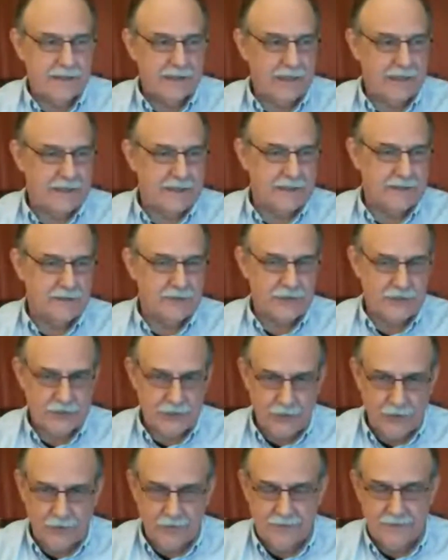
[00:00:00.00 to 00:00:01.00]
I can
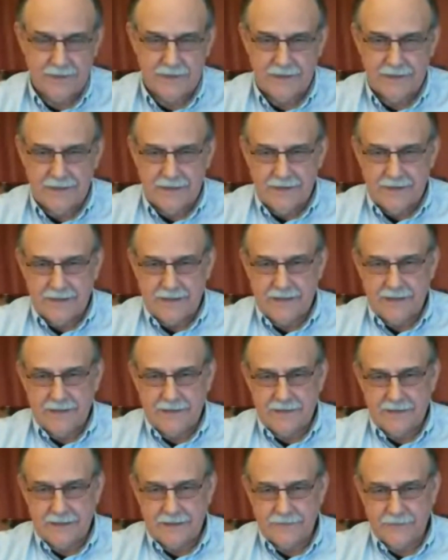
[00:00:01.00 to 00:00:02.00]
show,
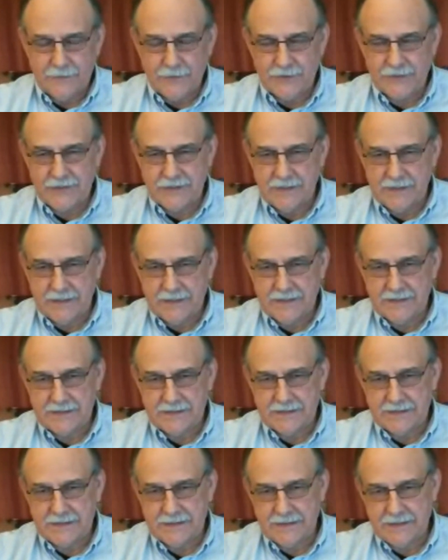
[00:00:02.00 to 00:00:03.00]
unfortunately, because
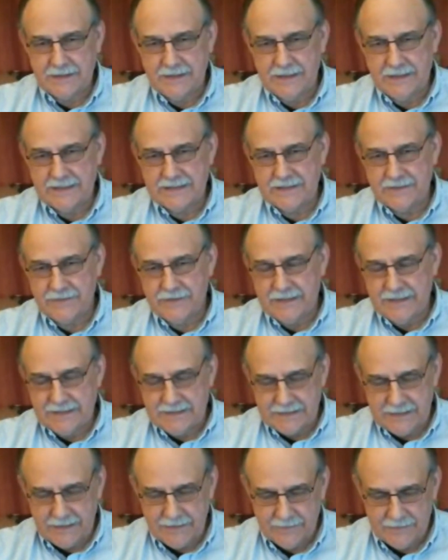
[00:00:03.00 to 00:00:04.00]
it's classified
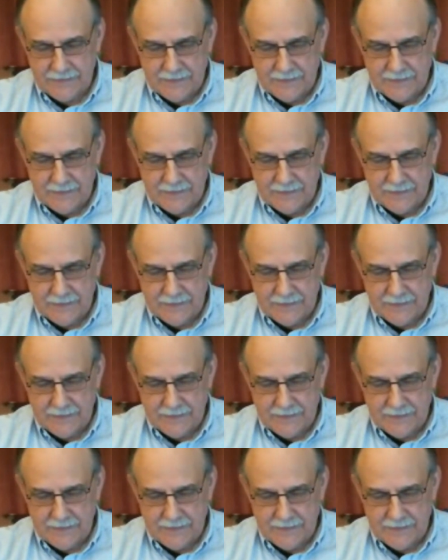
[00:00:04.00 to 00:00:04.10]
stuff.